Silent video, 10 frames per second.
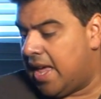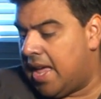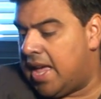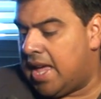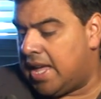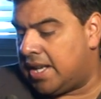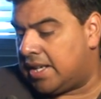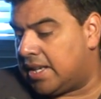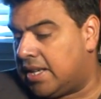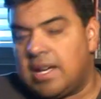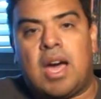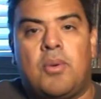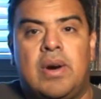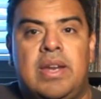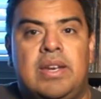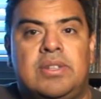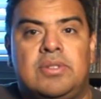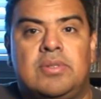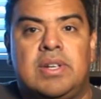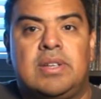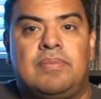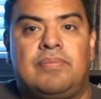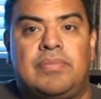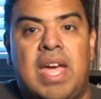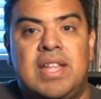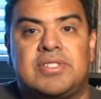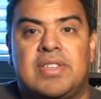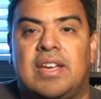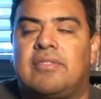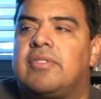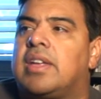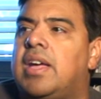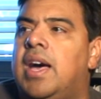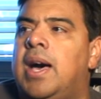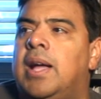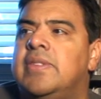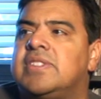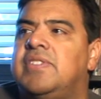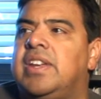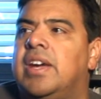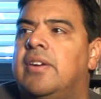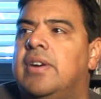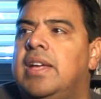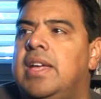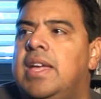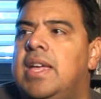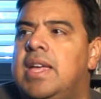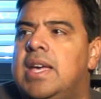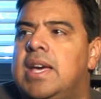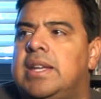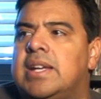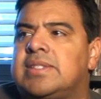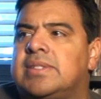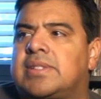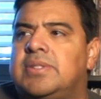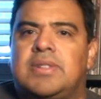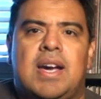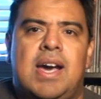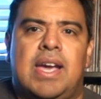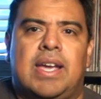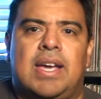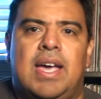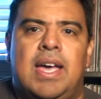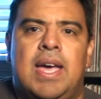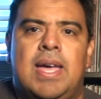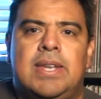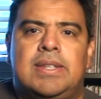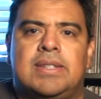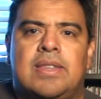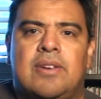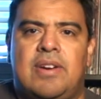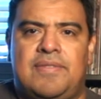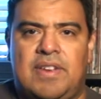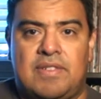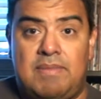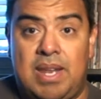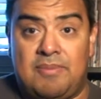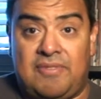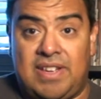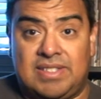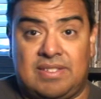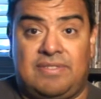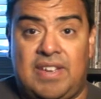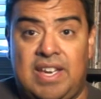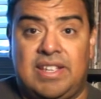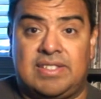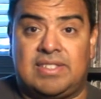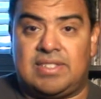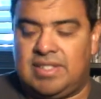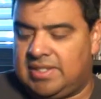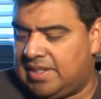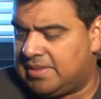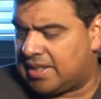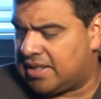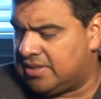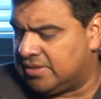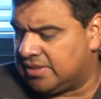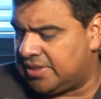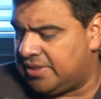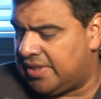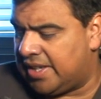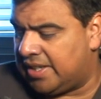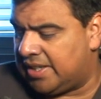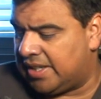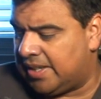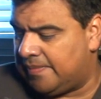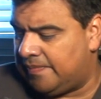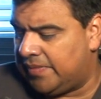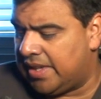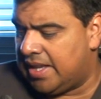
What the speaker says: and I wanted to answer that on this video. Dustin's a cool guy, and though I've never met him face to face, he seems like a cool dude, and